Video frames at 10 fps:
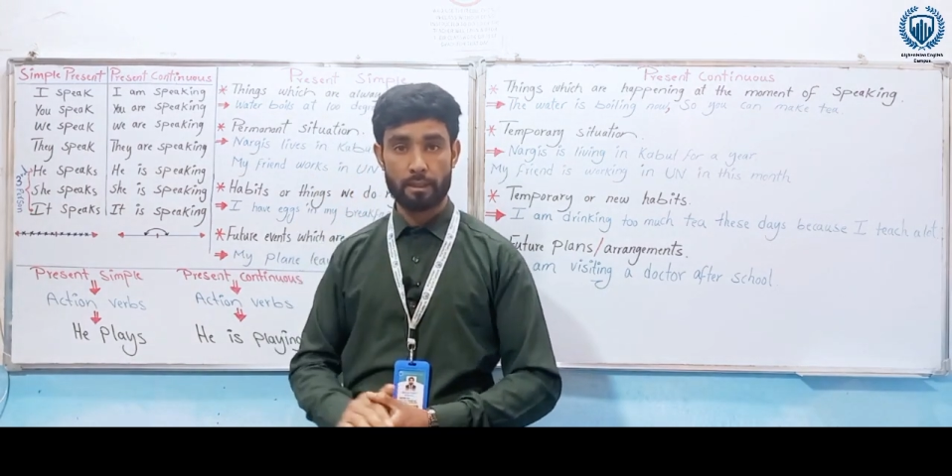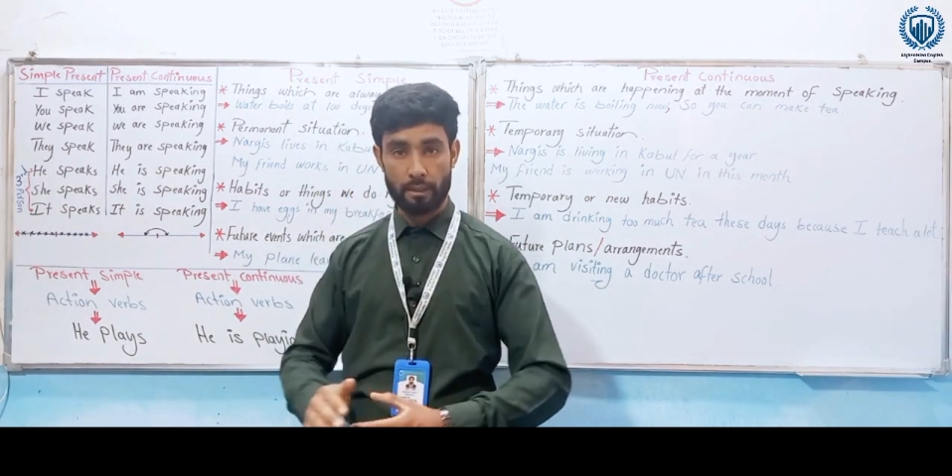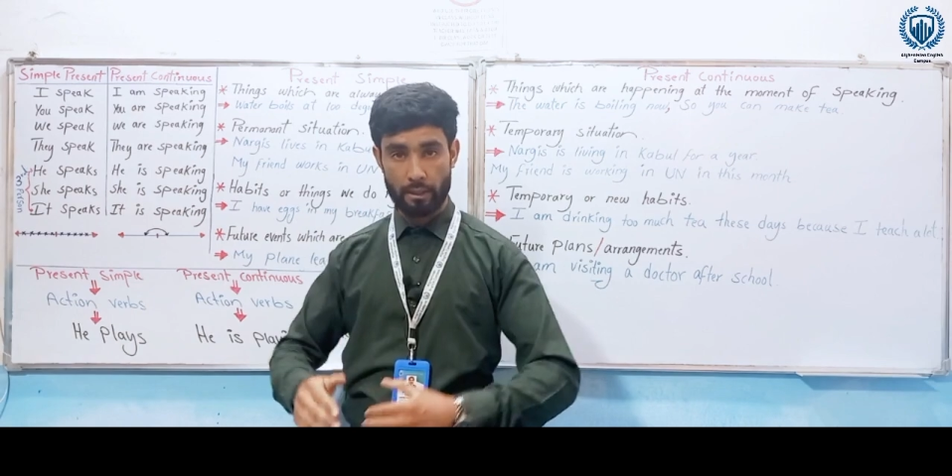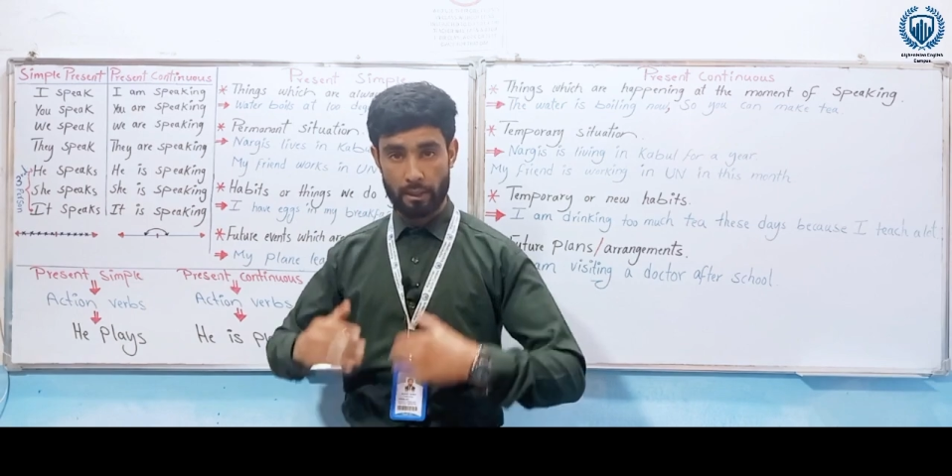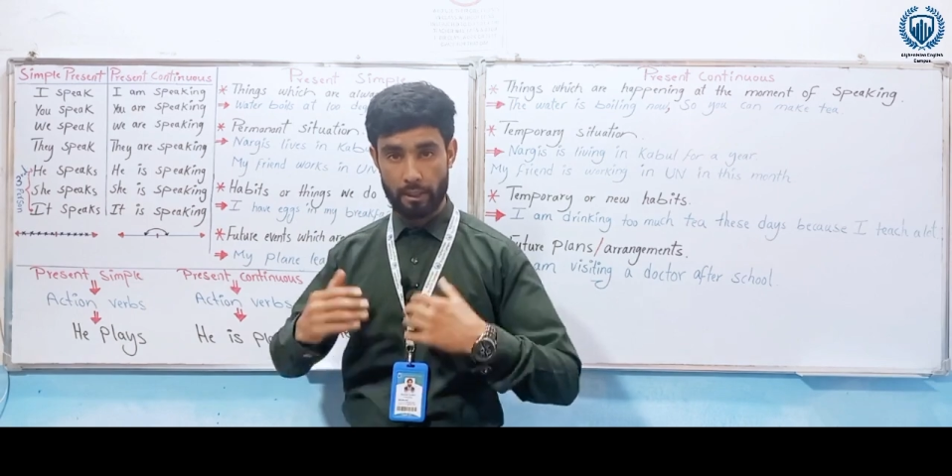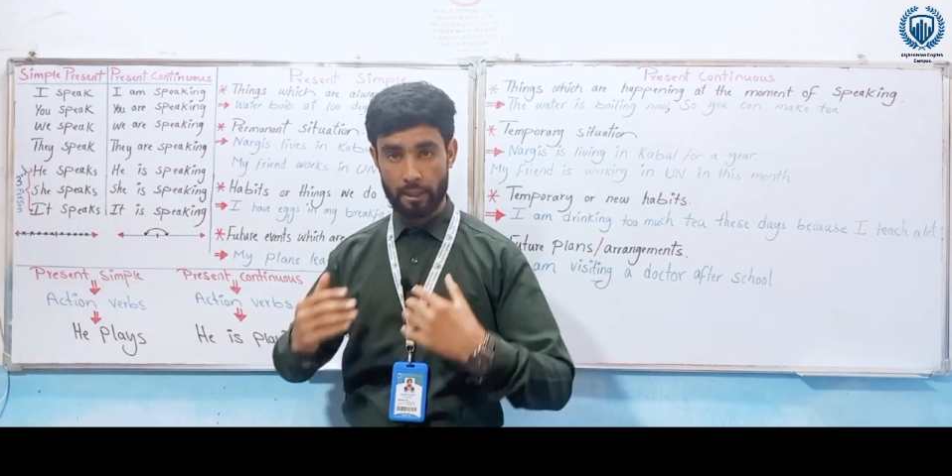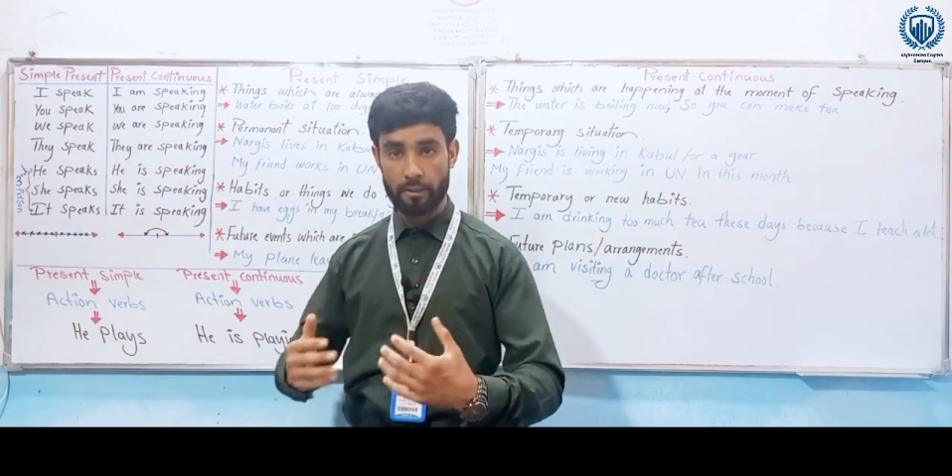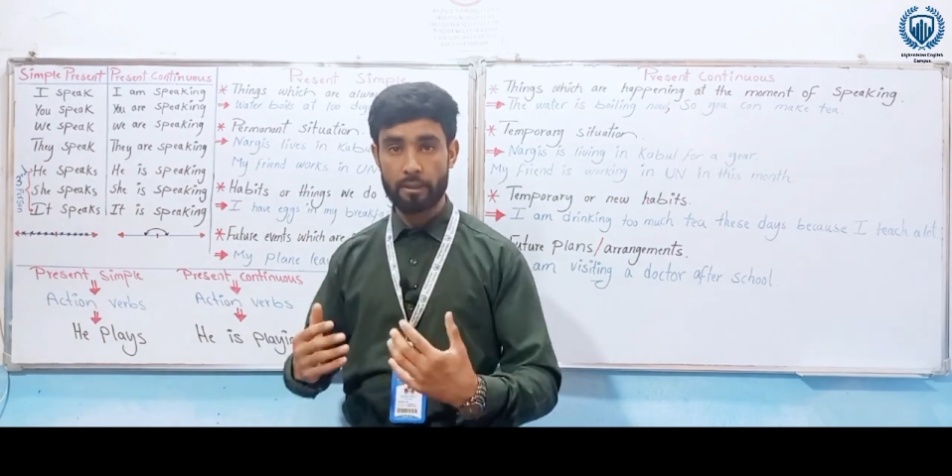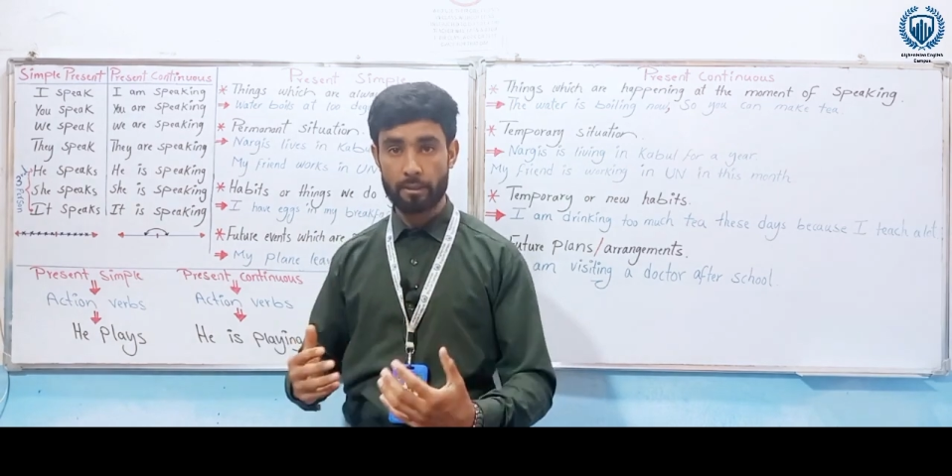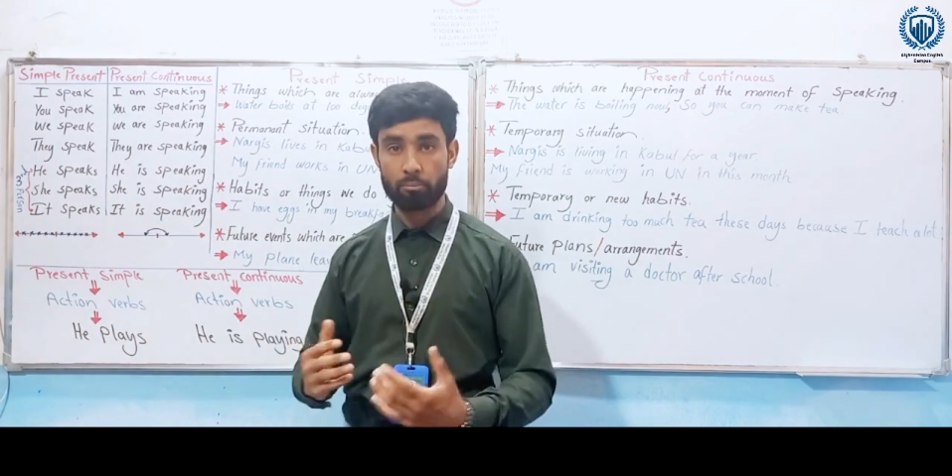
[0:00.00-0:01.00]
at
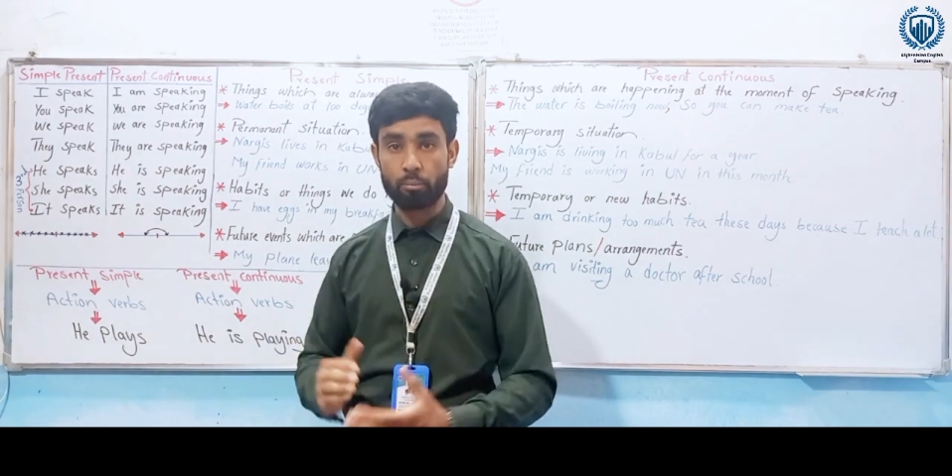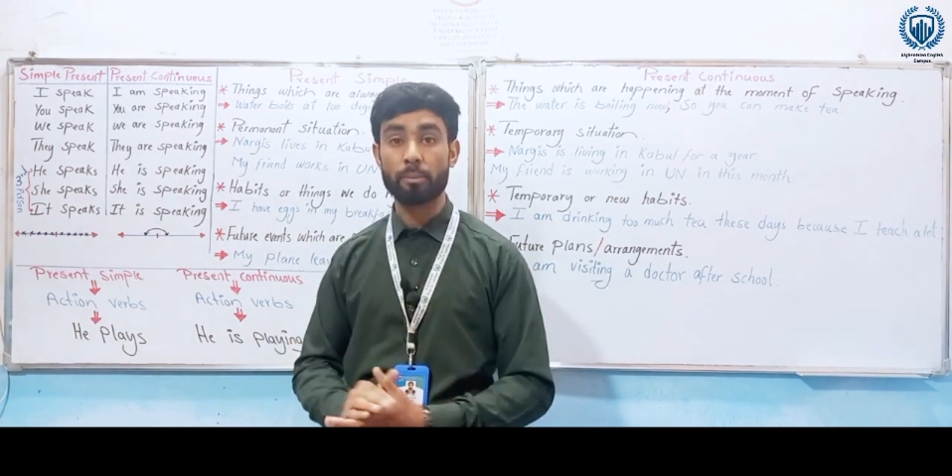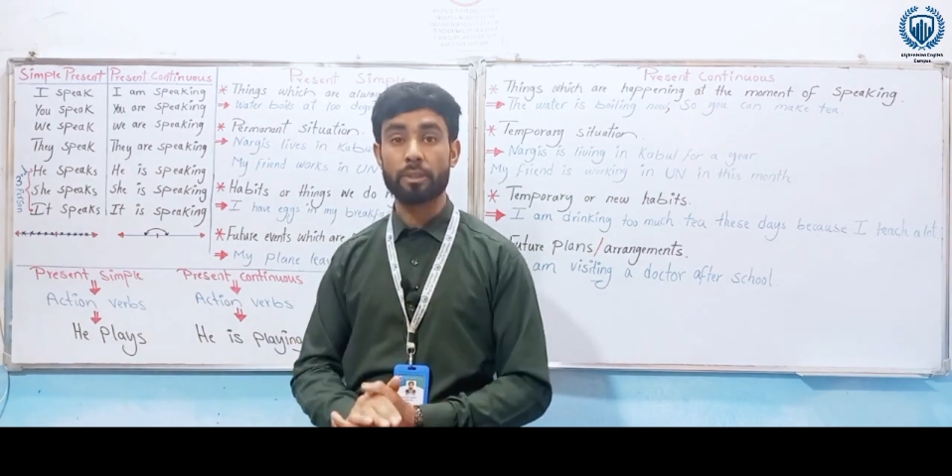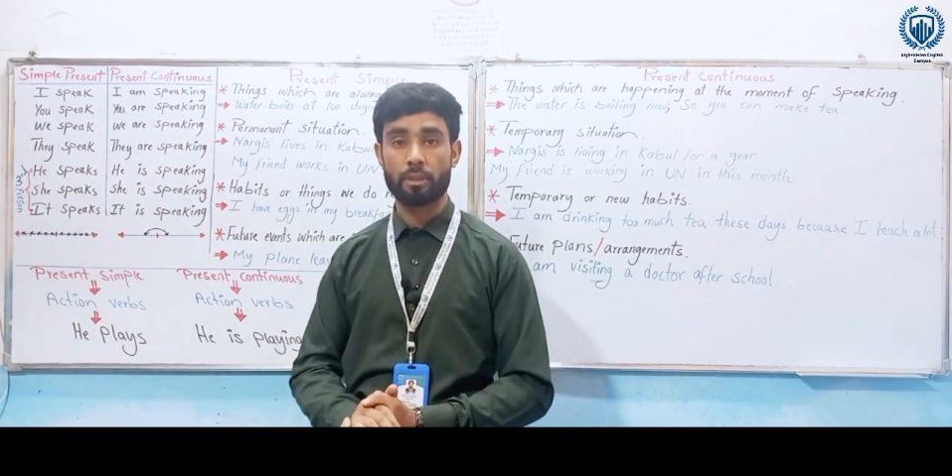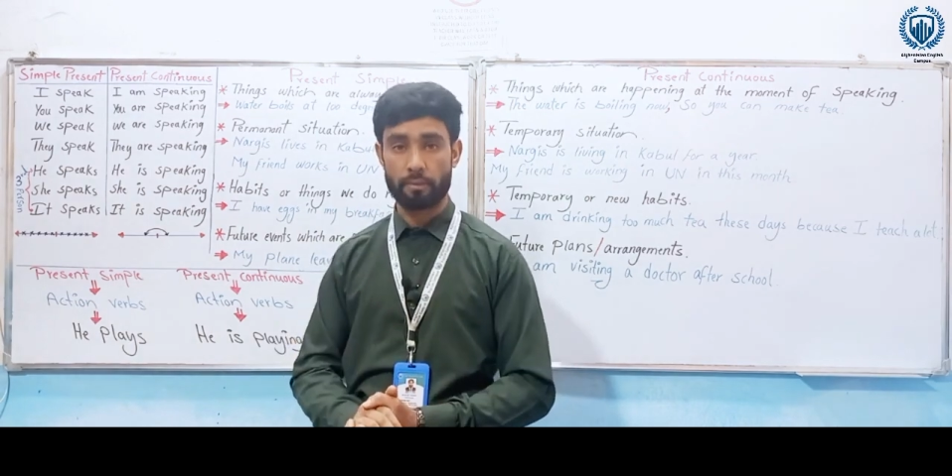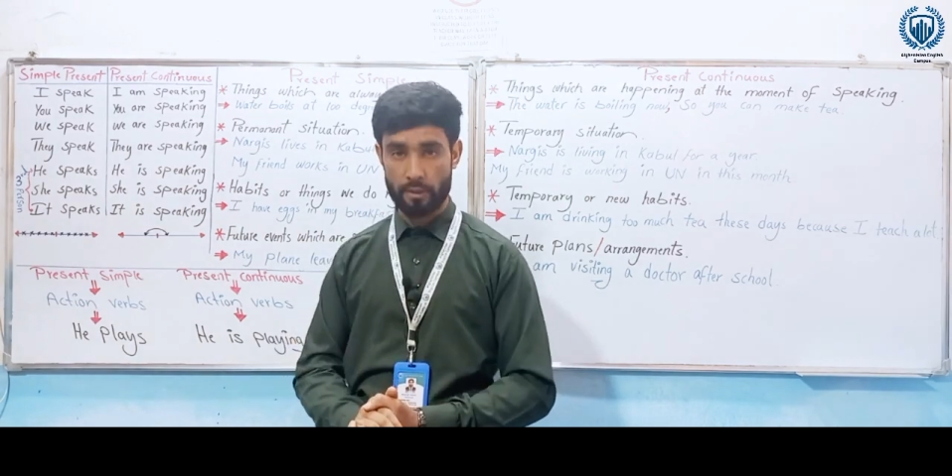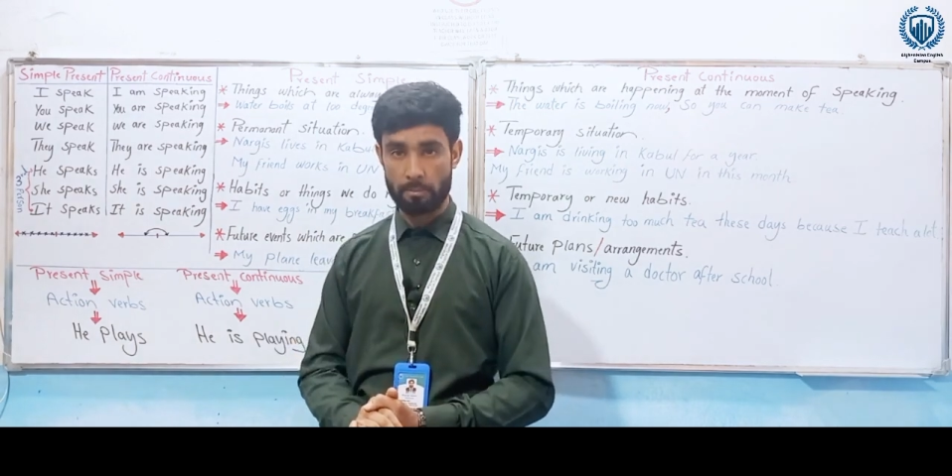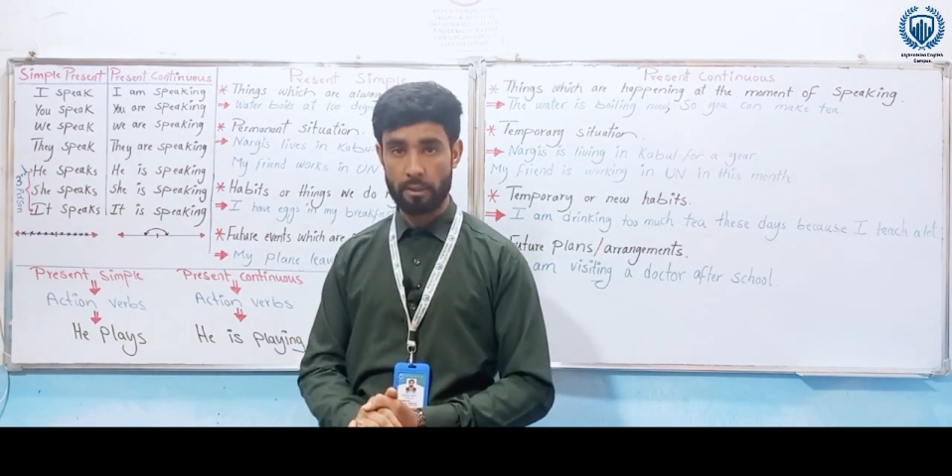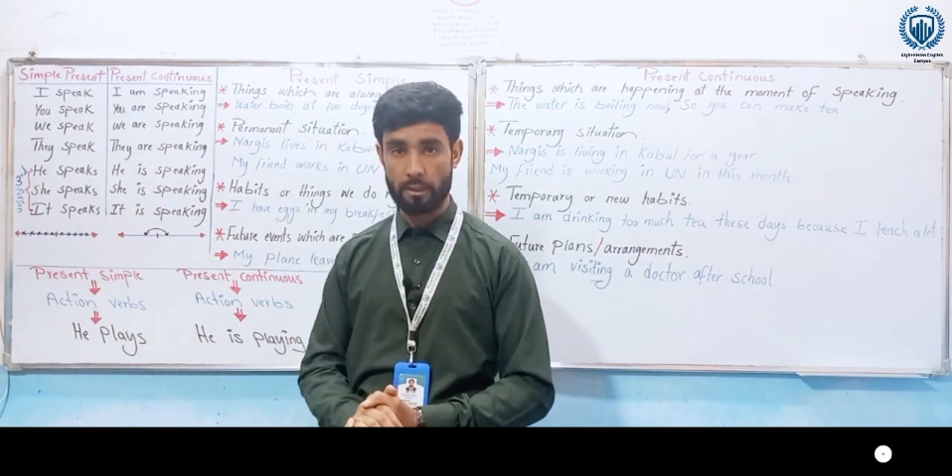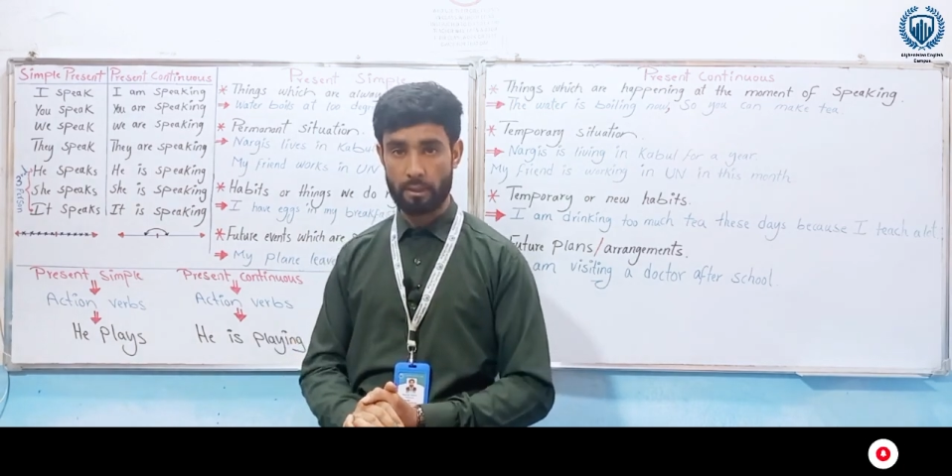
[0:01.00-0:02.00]
the moment of
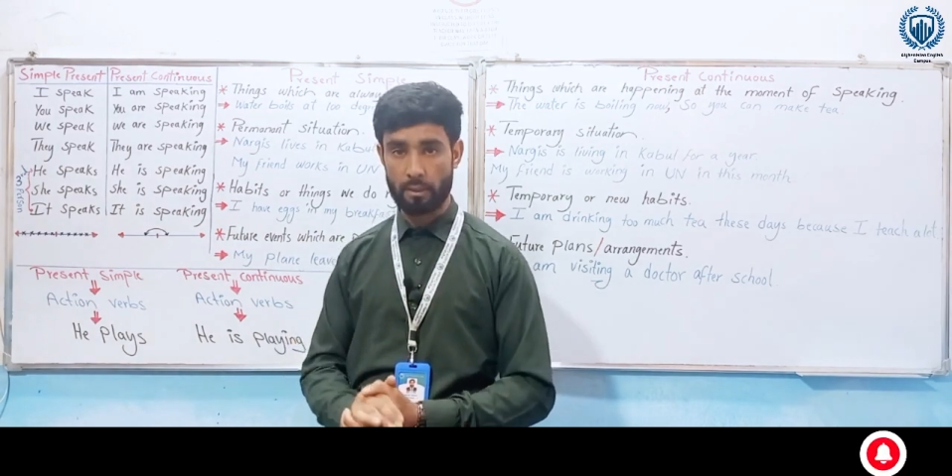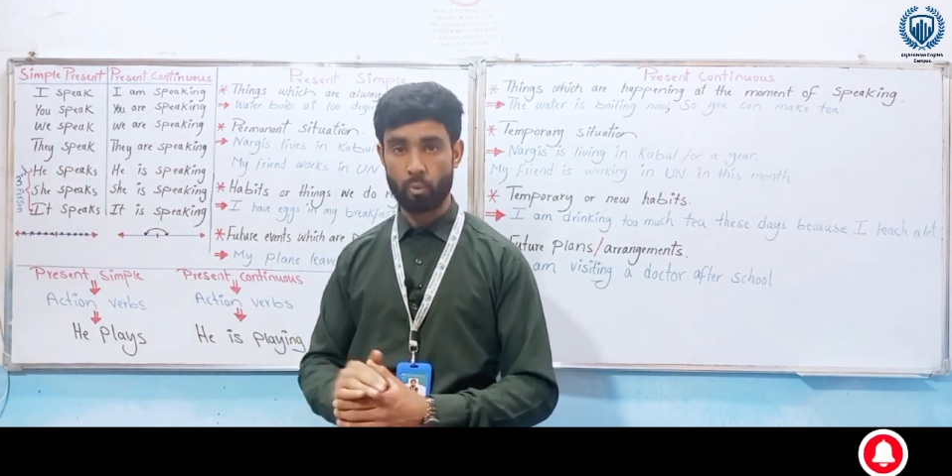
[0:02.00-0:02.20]
speaking,